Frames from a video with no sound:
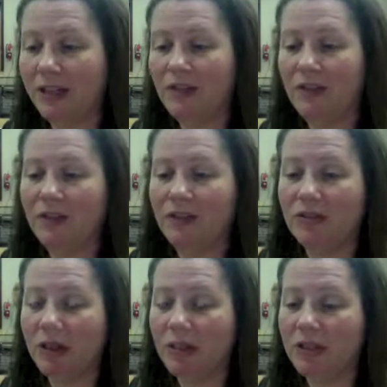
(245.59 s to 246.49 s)
"even if you
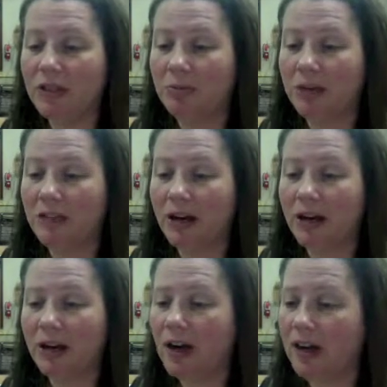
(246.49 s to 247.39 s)
don't want to play
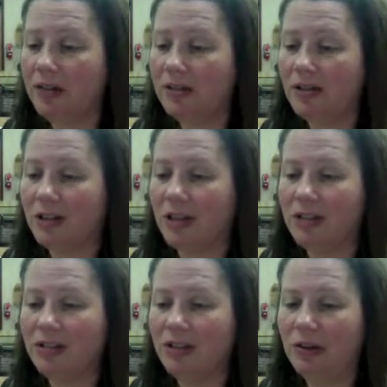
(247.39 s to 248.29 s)
soccer, others in the
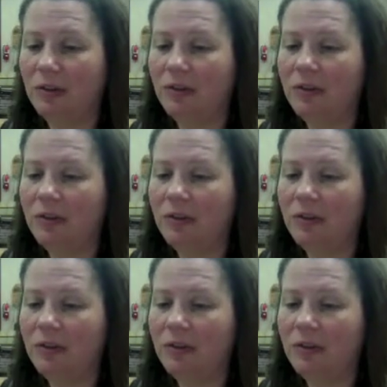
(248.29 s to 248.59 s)
class do.